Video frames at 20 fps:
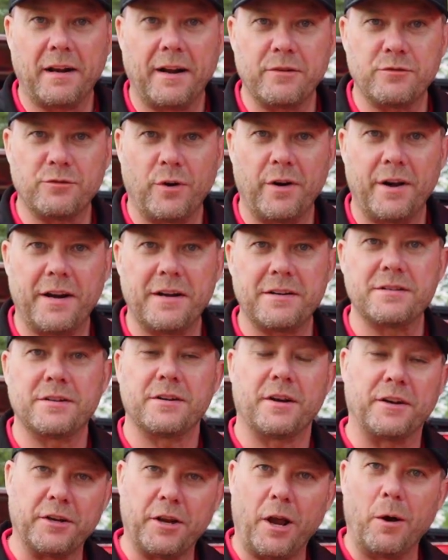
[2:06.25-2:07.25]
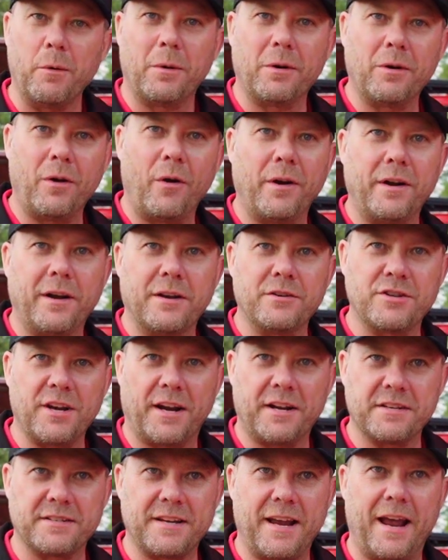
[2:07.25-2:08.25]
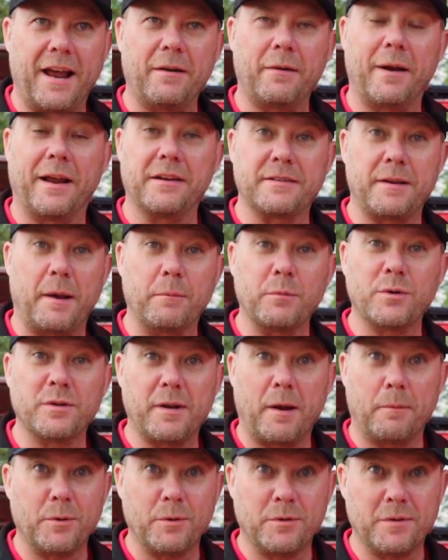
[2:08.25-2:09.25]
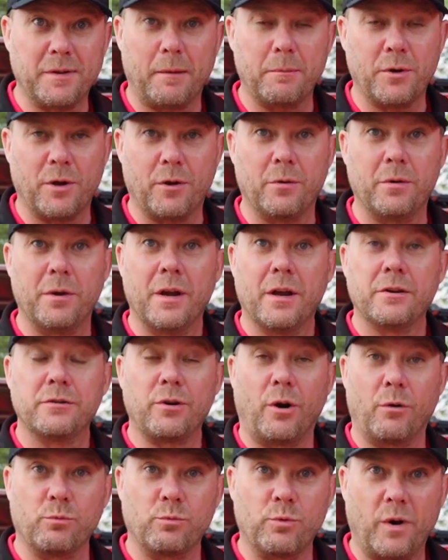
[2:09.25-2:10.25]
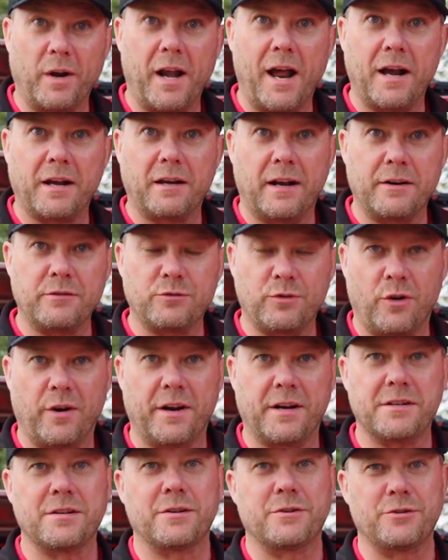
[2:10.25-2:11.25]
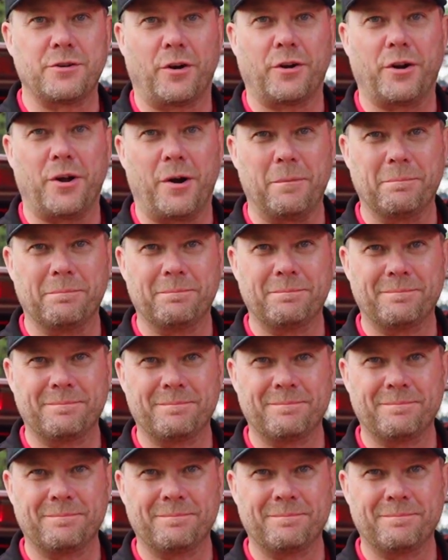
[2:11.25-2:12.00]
Electronics, you can go online and check us out at www.redarcelectronics.com.